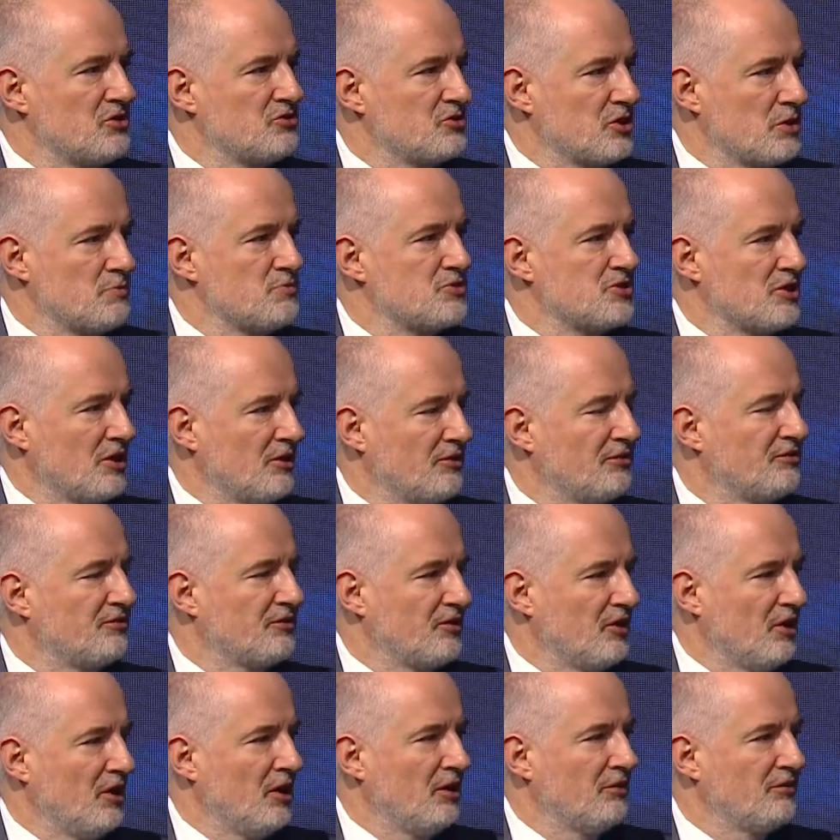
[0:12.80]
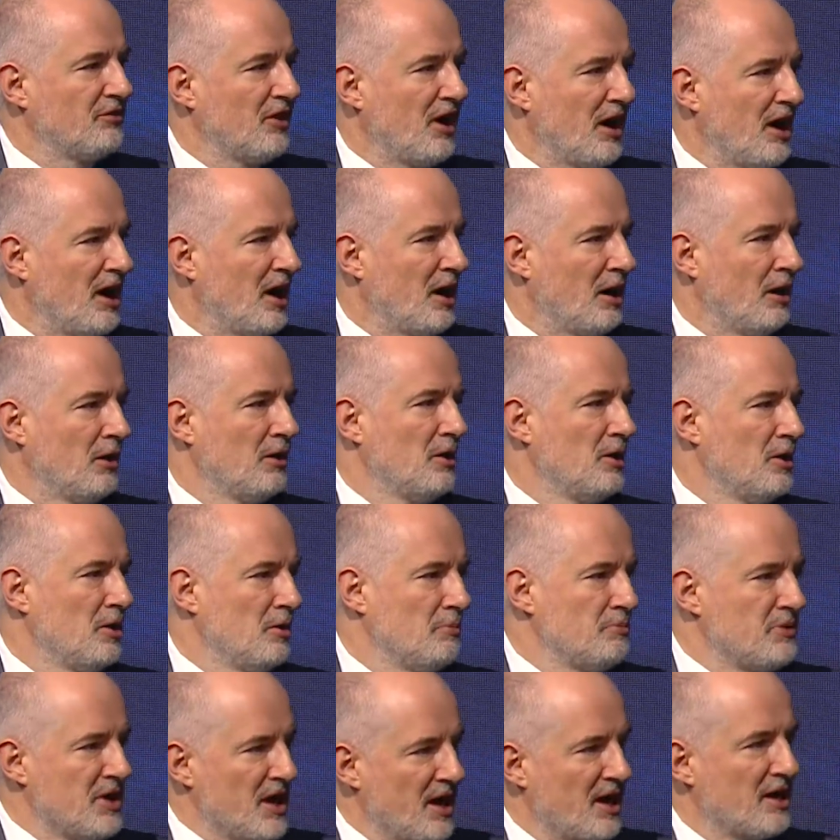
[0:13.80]
terms of how
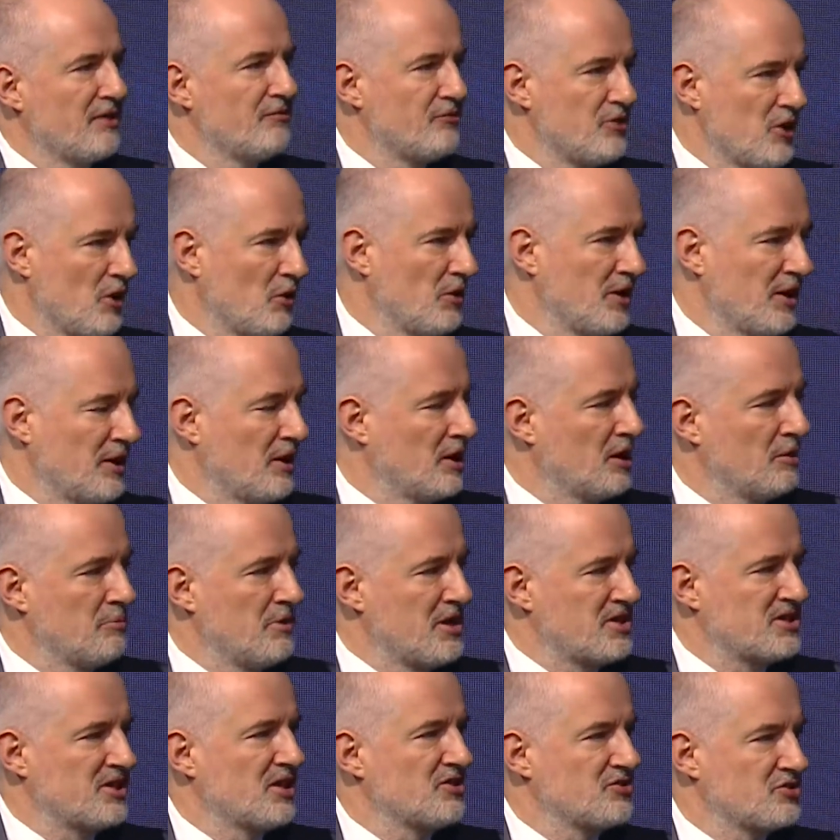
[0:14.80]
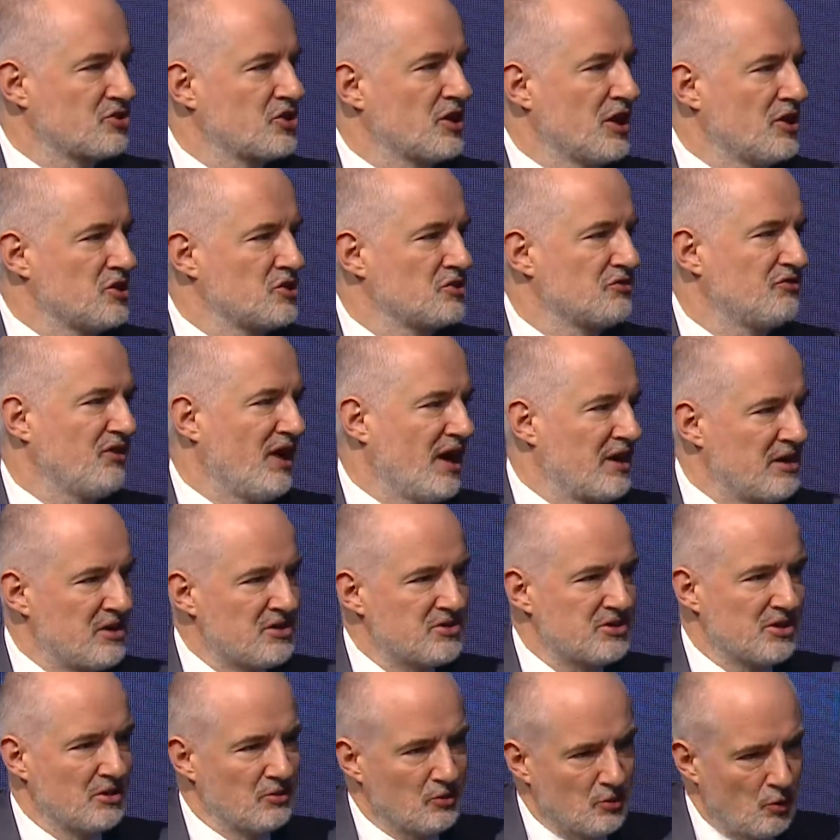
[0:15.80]
behavioral economics has changed finance
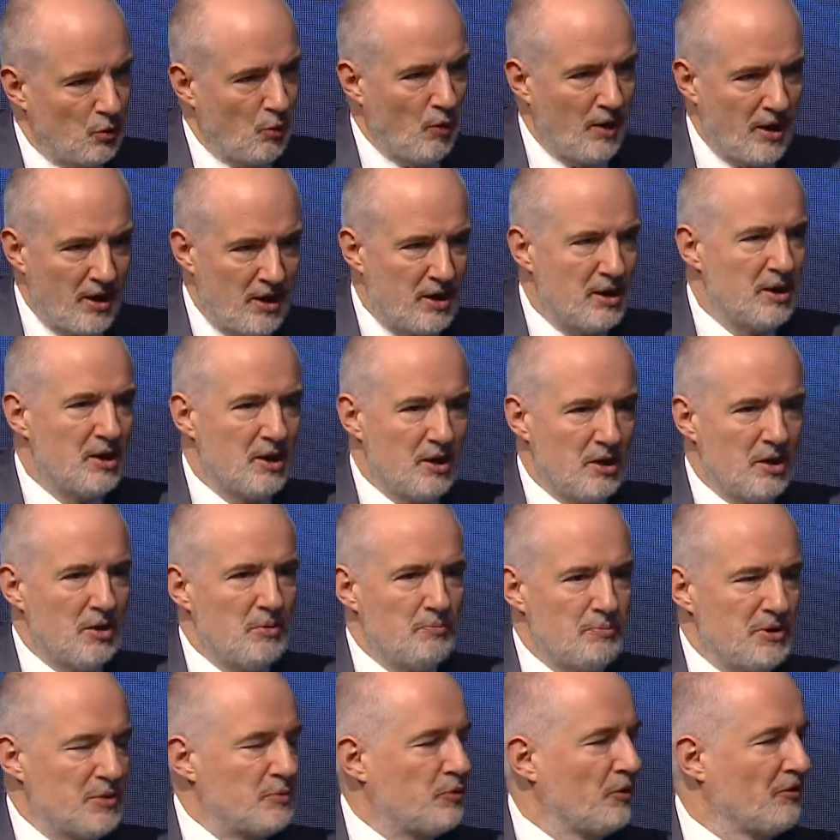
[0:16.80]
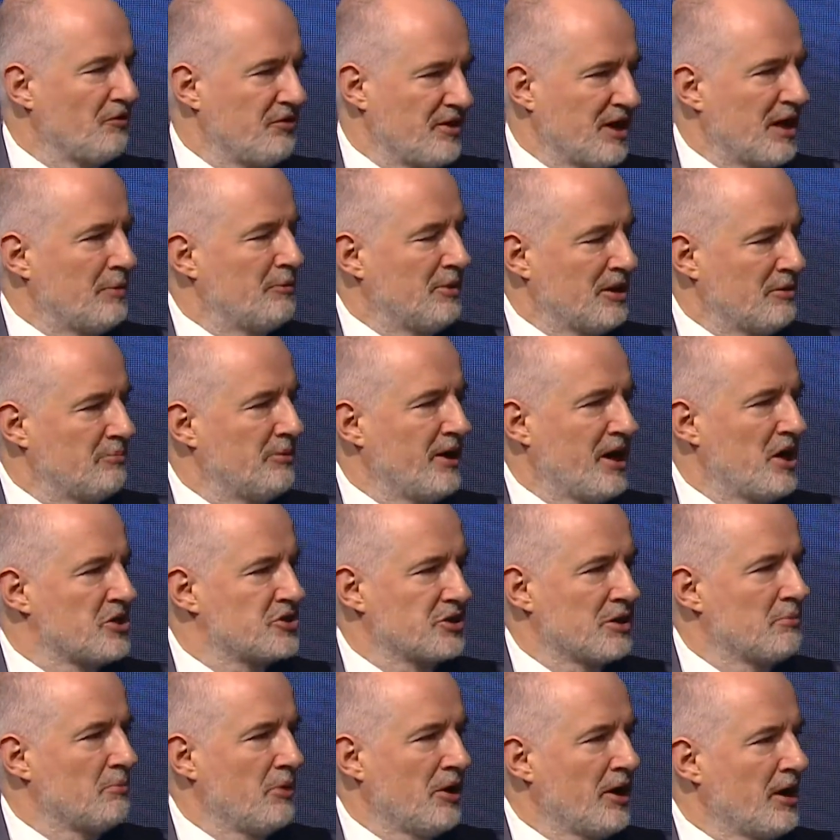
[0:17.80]
and the way people think about
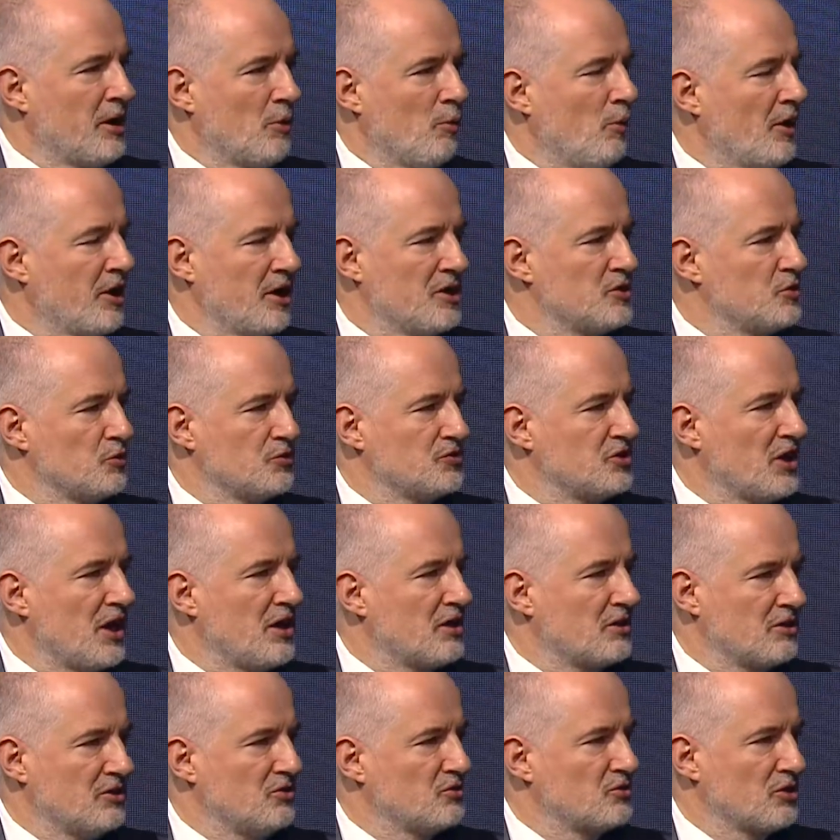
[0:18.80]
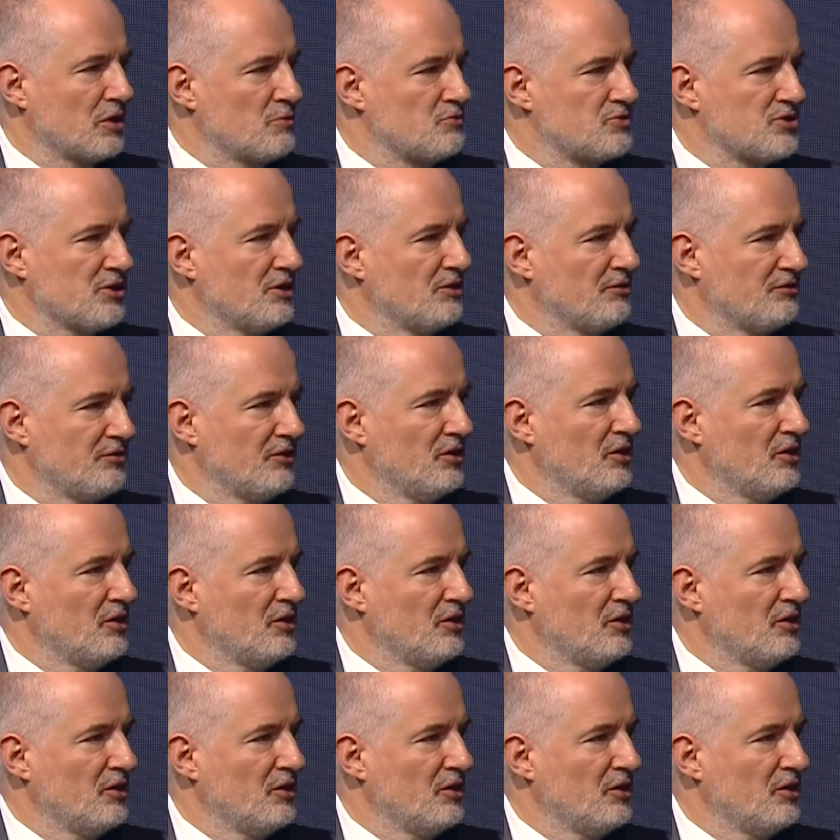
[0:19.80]
managing money, what are your take in terms of